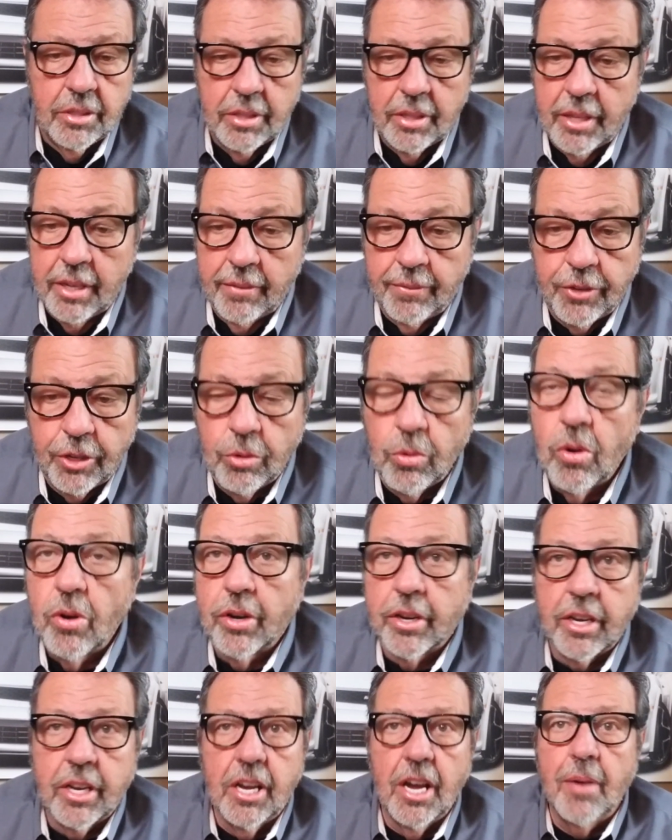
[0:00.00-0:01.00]
If you
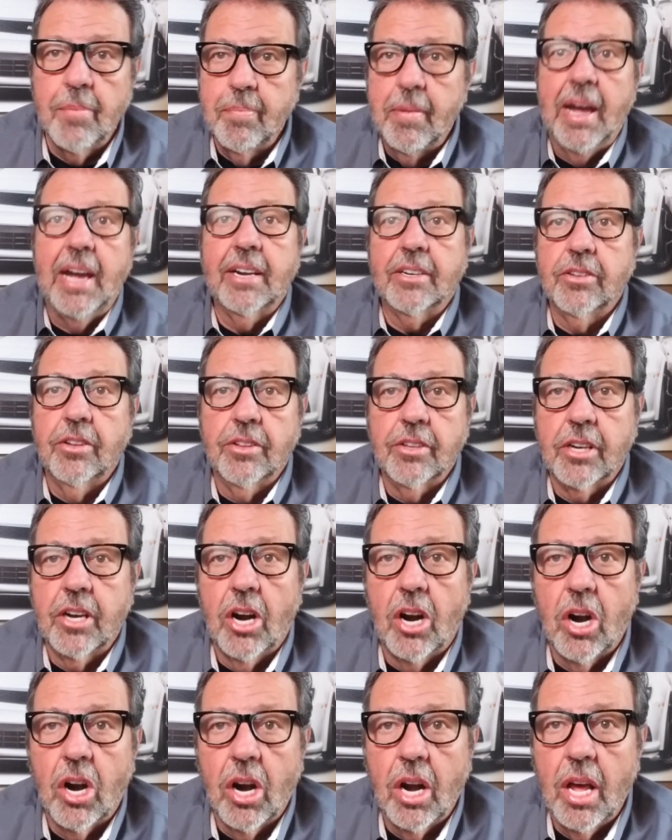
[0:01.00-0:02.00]
want to come back to the
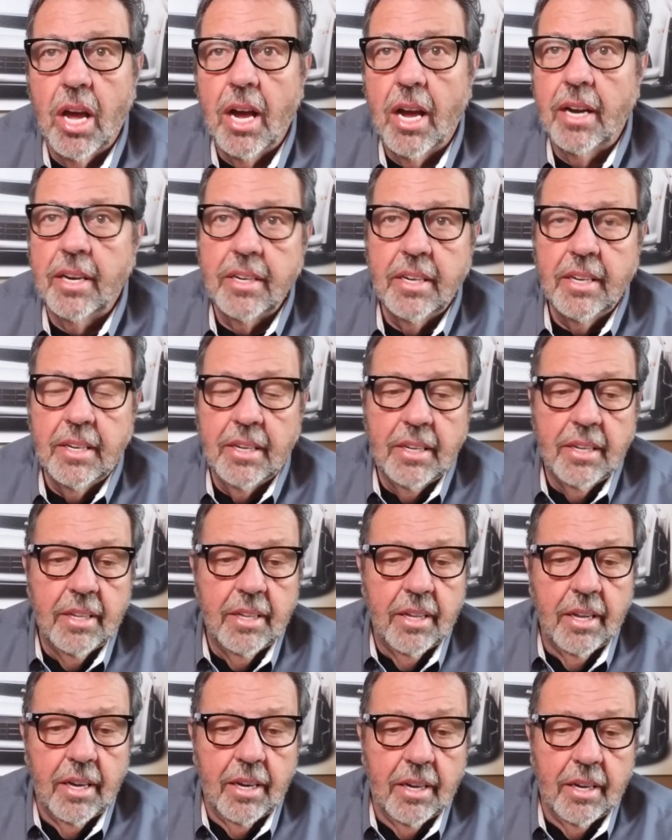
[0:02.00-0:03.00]
car lot,
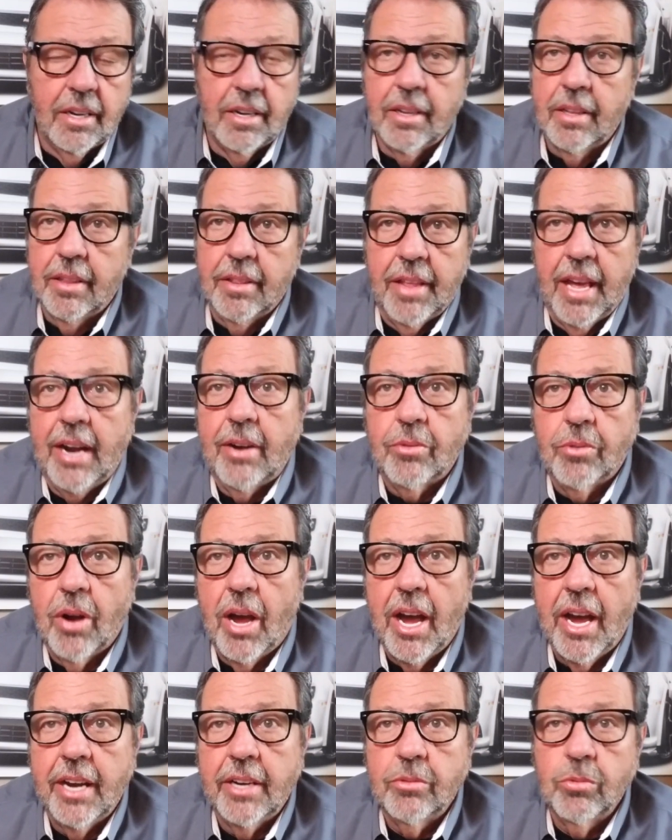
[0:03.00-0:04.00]
that
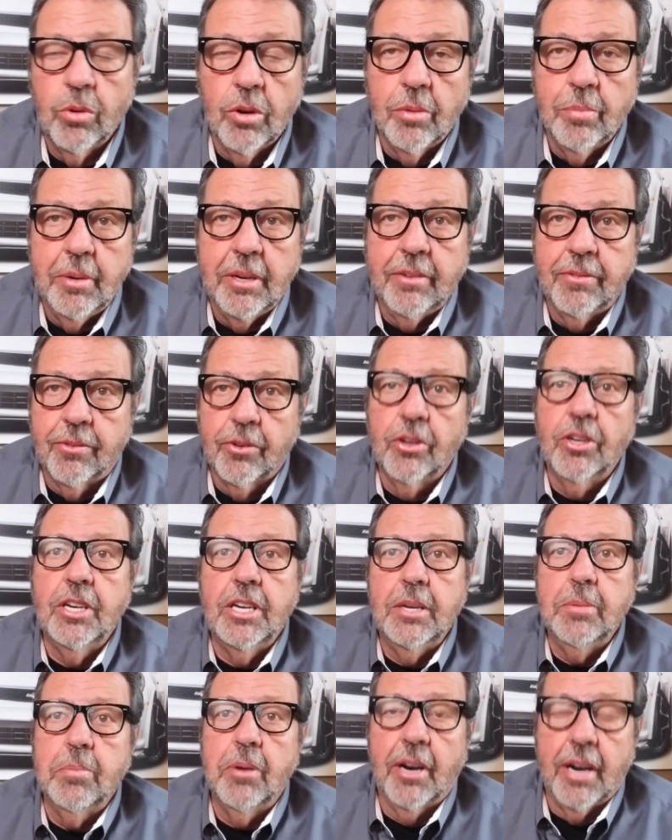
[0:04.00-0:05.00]
ride will be
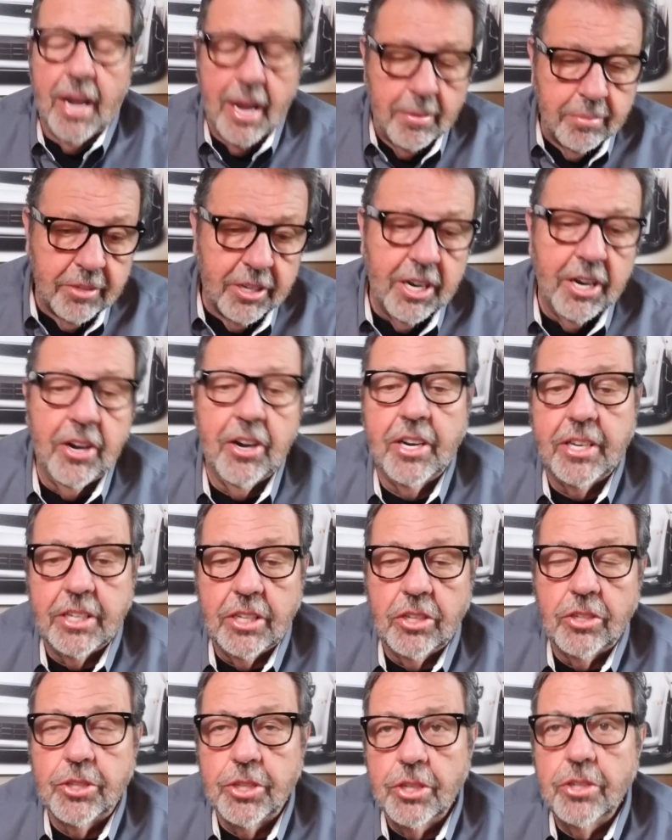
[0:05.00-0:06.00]
free, but I'm carrying
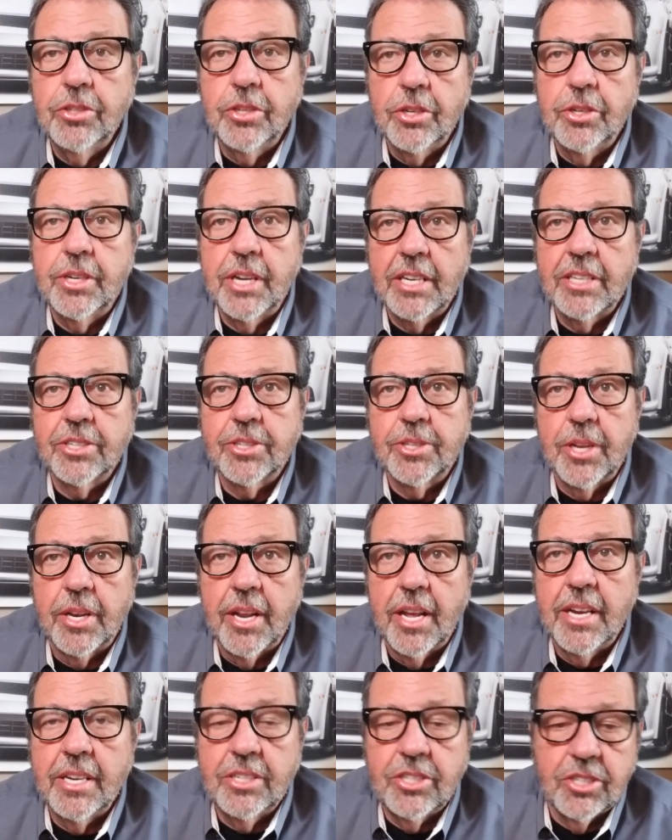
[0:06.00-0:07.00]
you to your
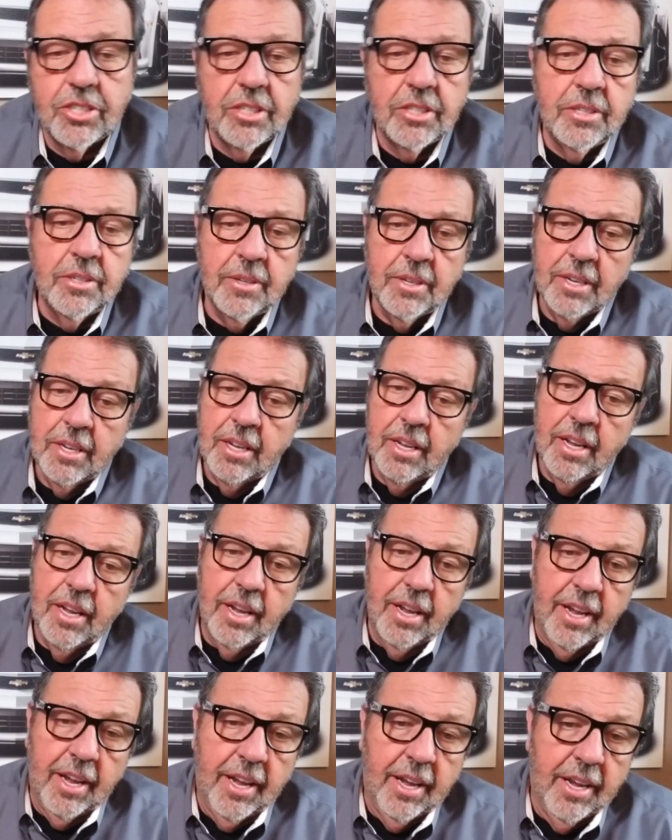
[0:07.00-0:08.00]
destination
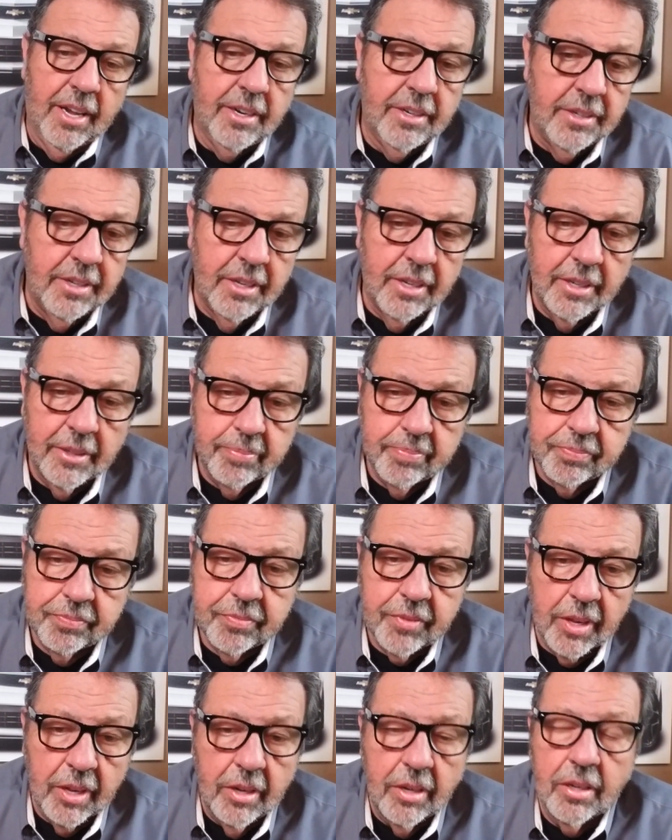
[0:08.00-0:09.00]
and
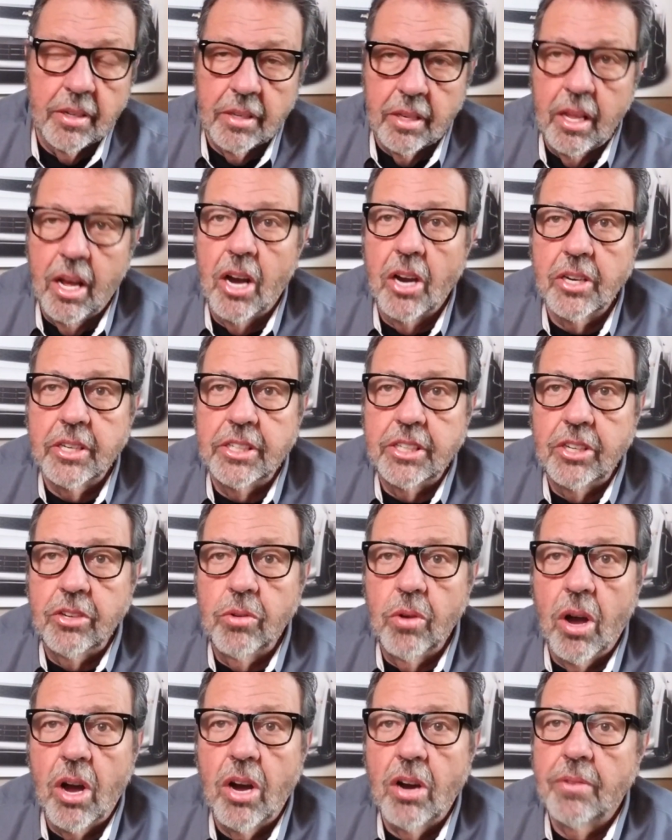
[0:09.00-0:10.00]
logging
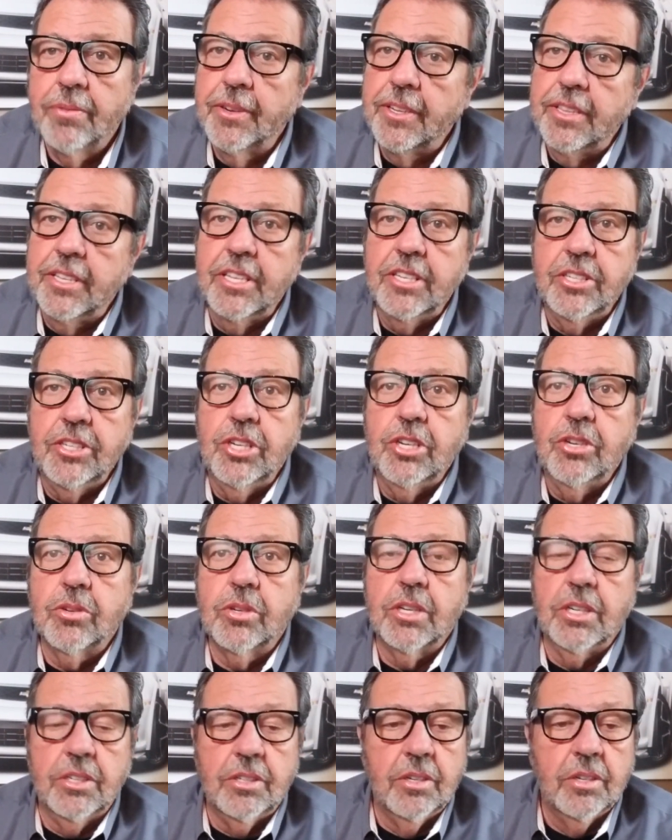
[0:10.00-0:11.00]
you off, and then you
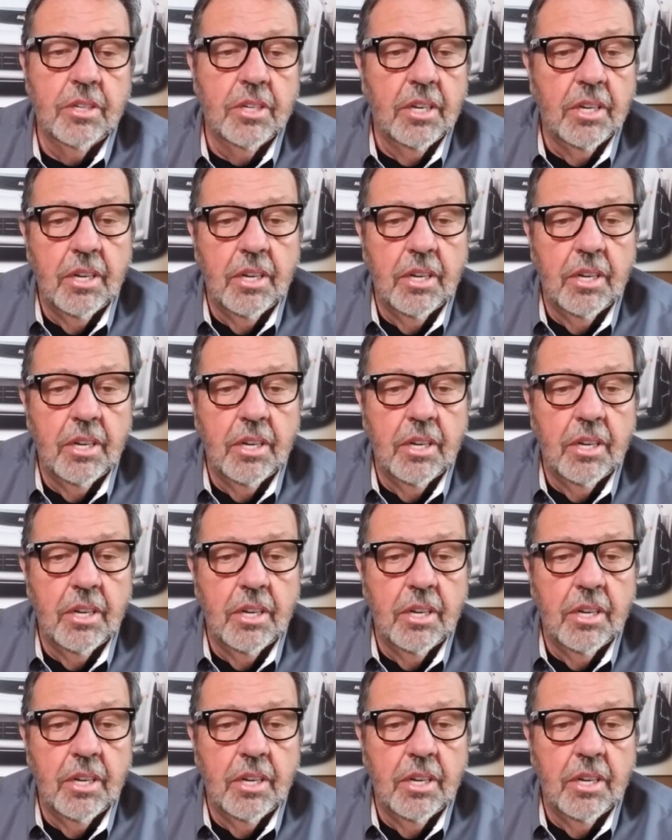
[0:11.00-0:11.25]
can